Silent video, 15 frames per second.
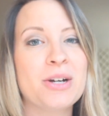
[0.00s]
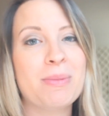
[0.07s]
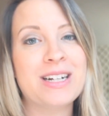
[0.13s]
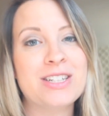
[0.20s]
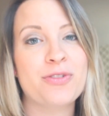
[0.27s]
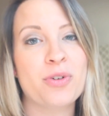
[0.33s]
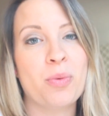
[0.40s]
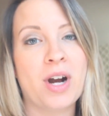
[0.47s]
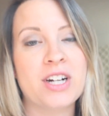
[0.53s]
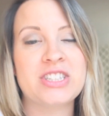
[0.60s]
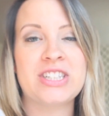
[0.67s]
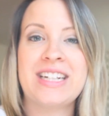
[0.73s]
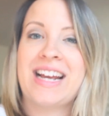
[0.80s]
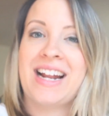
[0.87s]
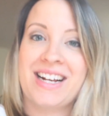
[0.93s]
so much for
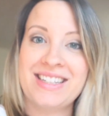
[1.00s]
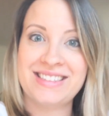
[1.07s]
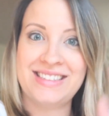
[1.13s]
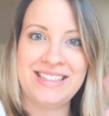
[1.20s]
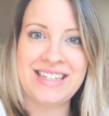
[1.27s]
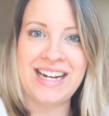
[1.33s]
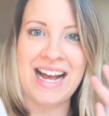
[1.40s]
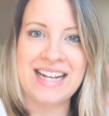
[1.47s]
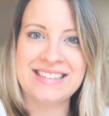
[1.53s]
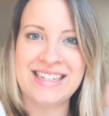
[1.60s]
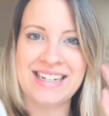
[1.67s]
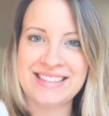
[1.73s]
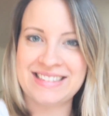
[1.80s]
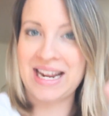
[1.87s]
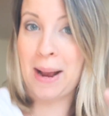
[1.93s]
watching and I'll see you guys
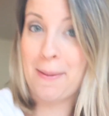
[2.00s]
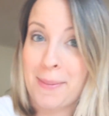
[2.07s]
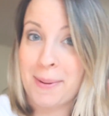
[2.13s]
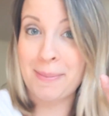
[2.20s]
next time.